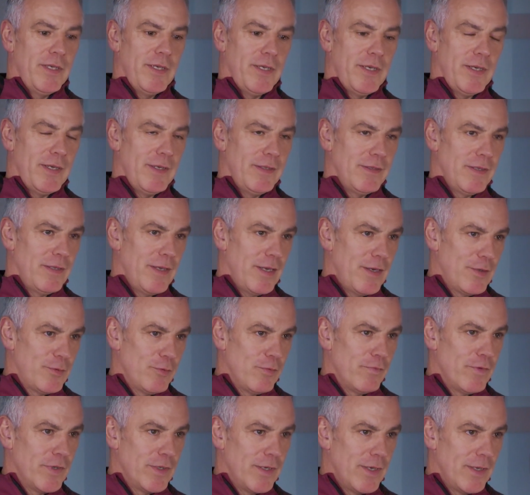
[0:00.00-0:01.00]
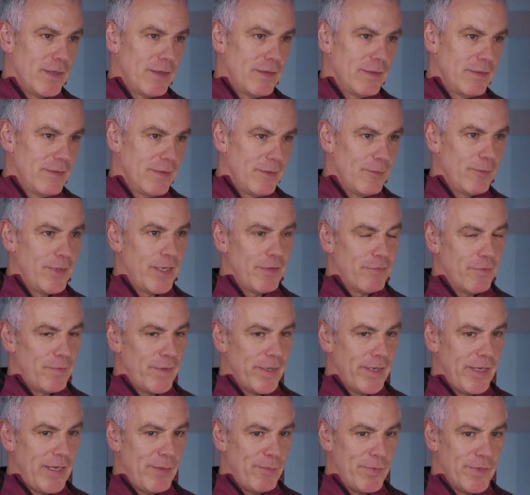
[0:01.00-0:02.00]
There's a lot of stuff going on away
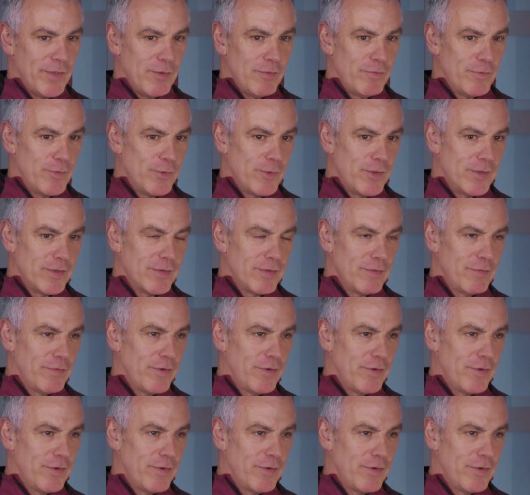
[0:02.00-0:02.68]
from the game, but our focus,